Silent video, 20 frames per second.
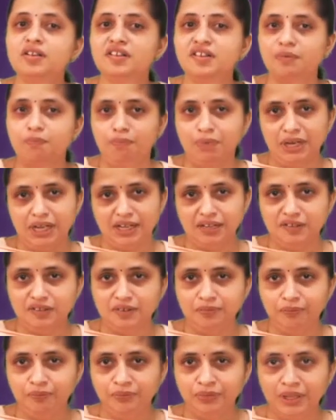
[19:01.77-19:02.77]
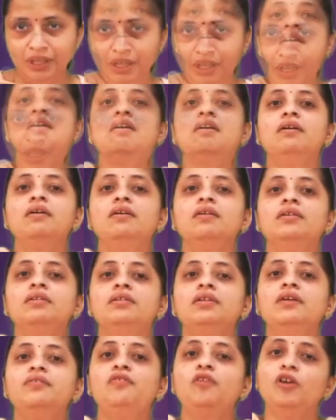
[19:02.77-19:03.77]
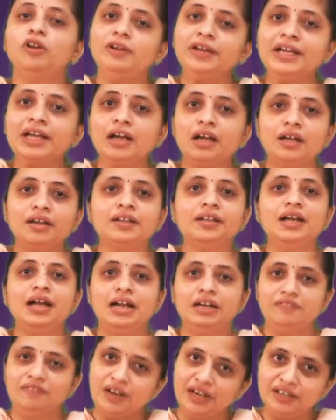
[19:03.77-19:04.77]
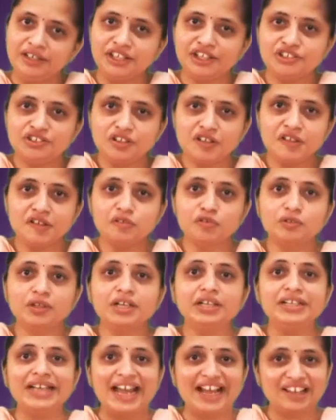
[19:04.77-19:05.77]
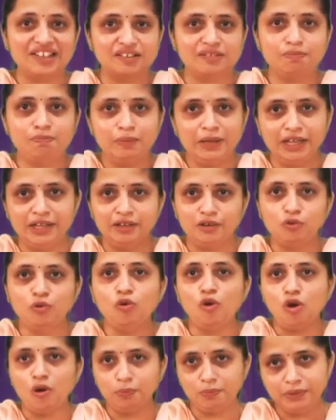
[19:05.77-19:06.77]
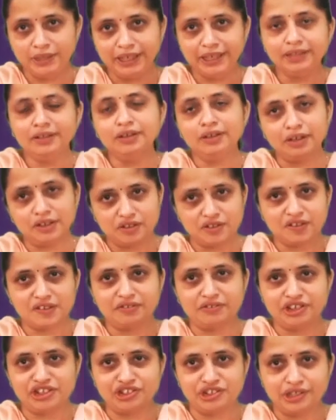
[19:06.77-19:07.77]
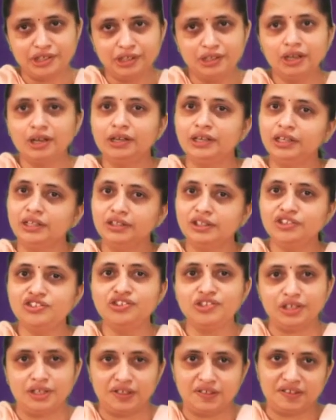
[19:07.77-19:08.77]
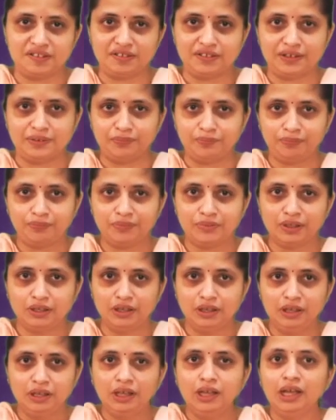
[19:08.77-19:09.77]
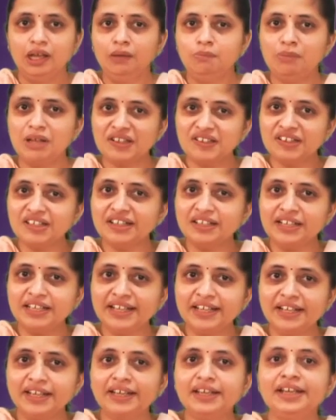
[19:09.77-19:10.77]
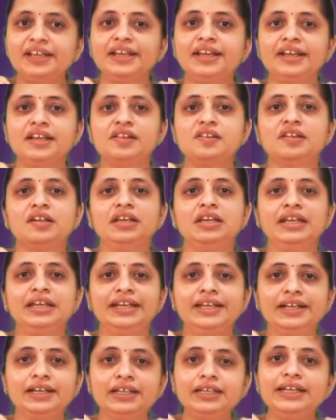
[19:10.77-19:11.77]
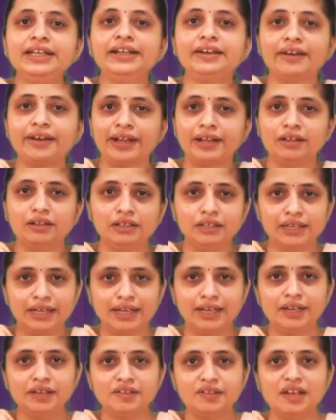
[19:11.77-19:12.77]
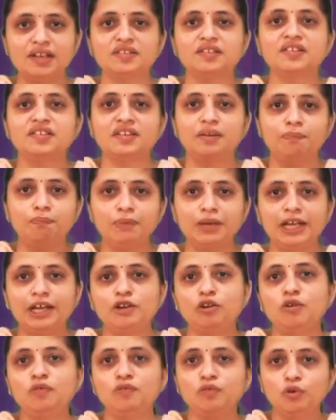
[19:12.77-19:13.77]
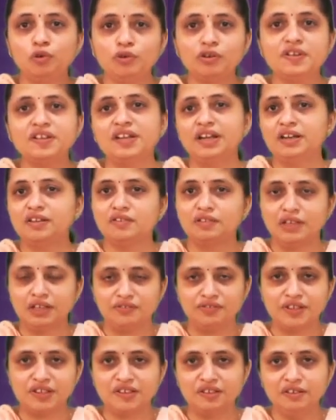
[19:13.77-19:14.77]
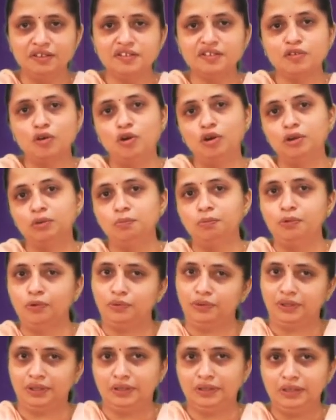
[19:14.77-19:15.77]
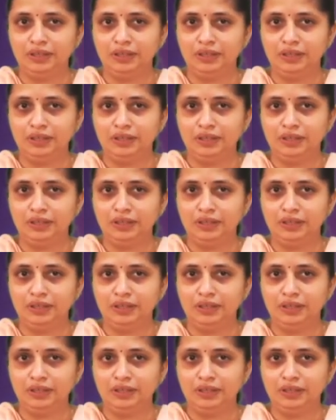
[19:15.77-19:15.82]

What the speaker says: supply. The following are the advantages to the taxpayer who obtain the registration under the GST. Basically, he is a legally recognized as a supplier of goods and services or both.